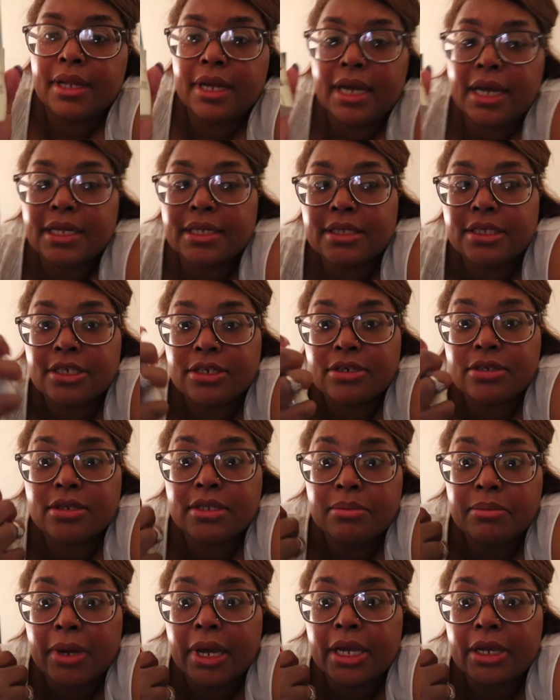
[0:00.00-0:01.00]
Like, I
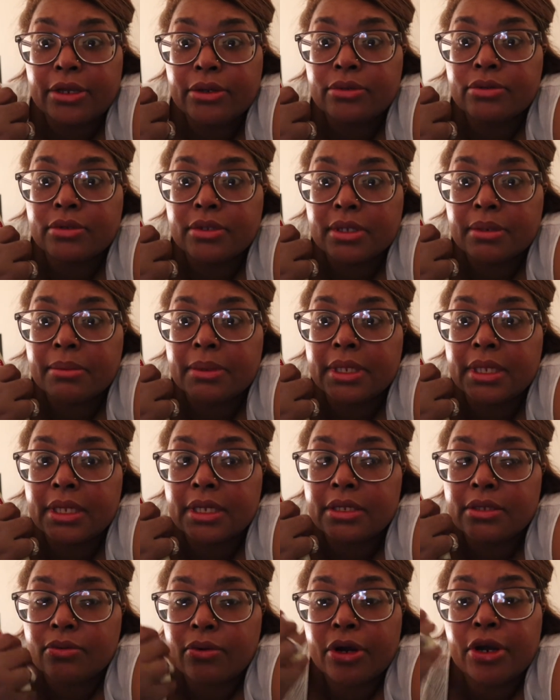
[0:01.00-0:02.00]
seriously might use some of
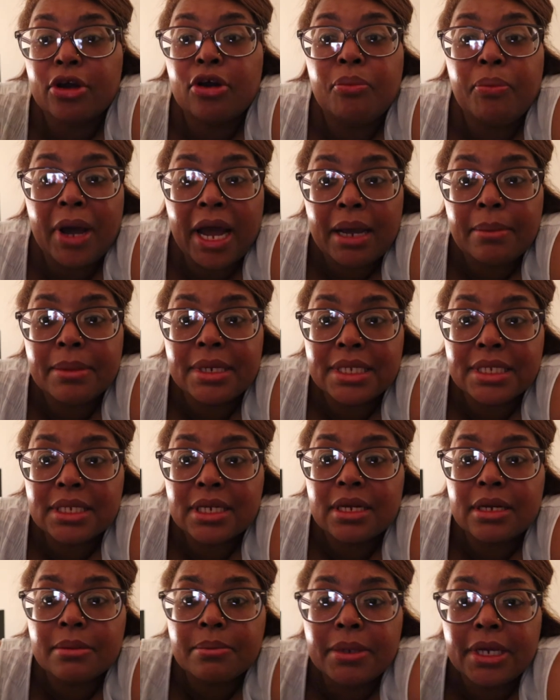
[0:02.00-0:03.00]
this or go buy me
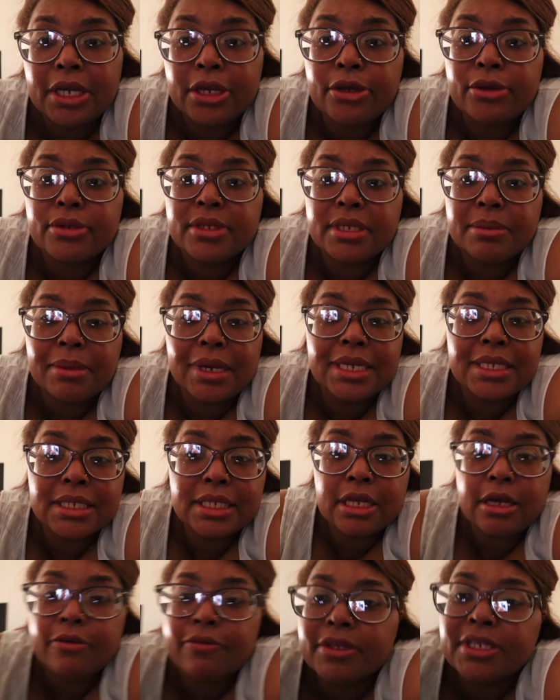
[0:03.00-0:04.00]
some and use it
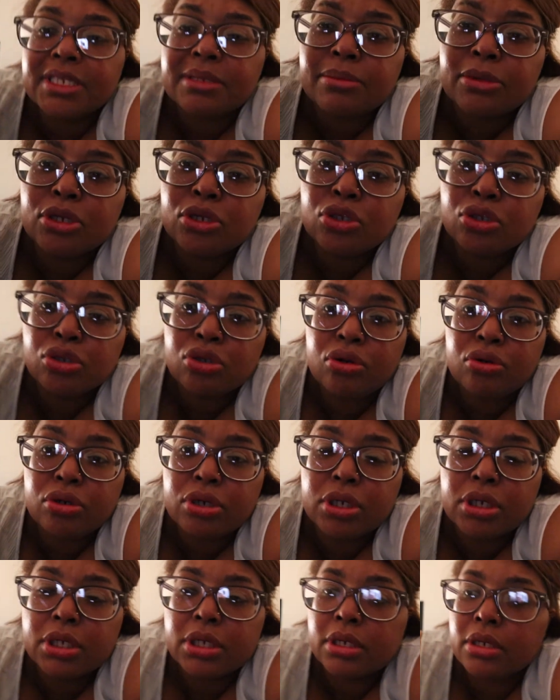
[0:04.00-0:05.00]
it smells so
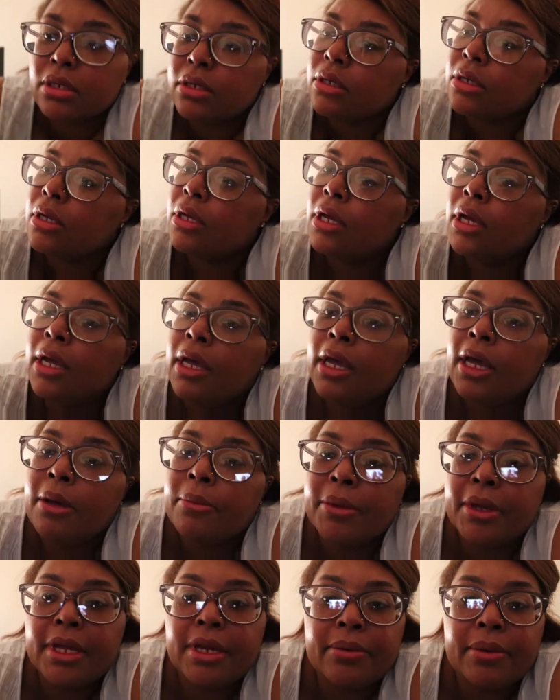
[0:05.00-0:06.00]
good.
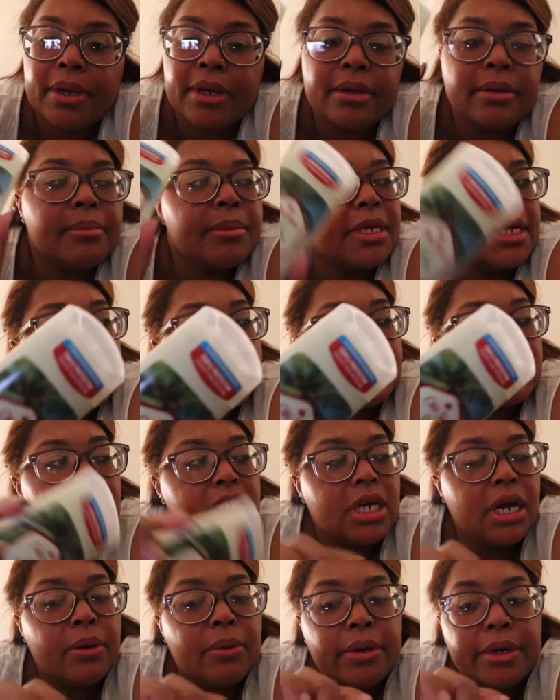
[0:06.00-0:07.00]
But anyway, I'm gonna get in the
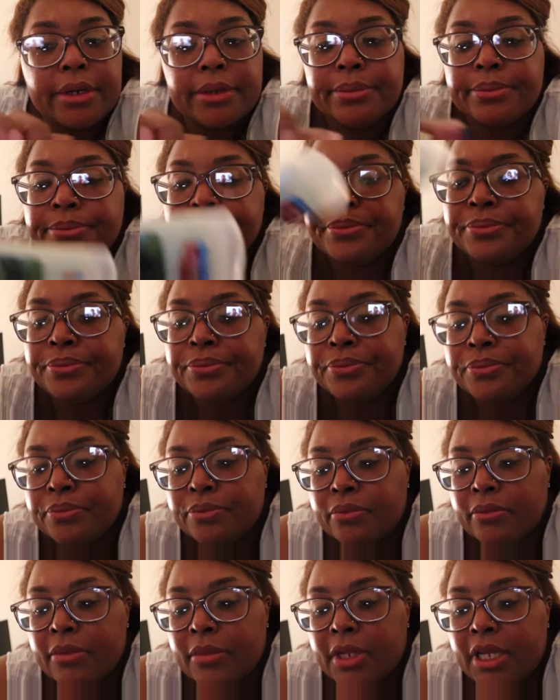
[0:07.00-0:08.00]
shower
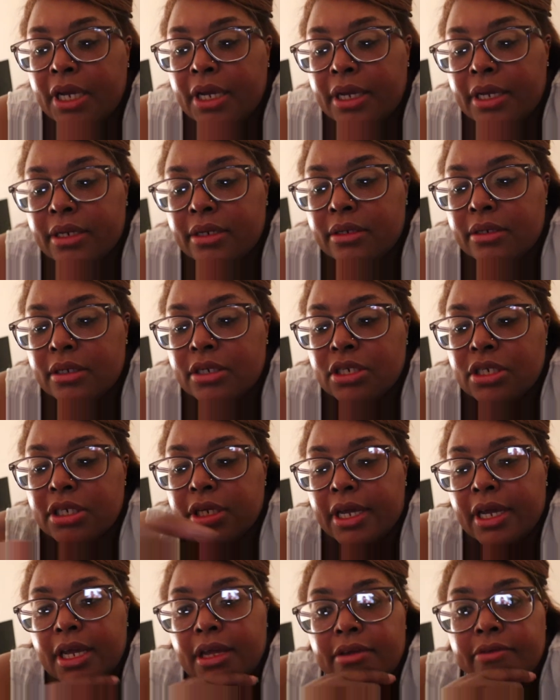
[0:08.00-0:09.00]
and
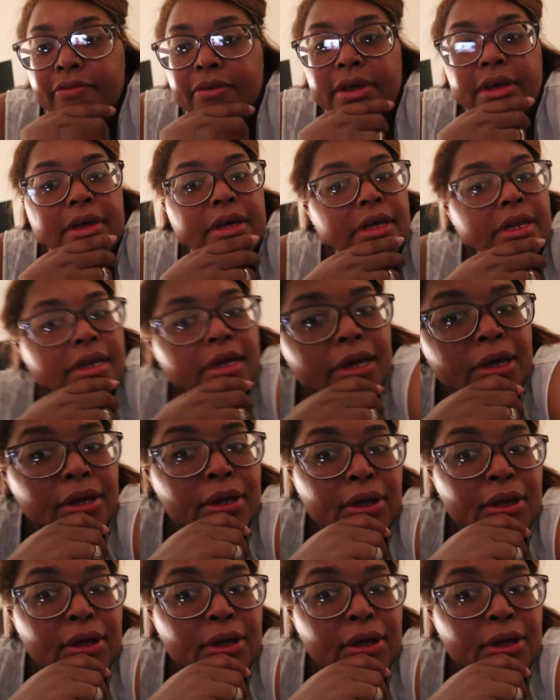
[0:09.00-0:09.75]
shave and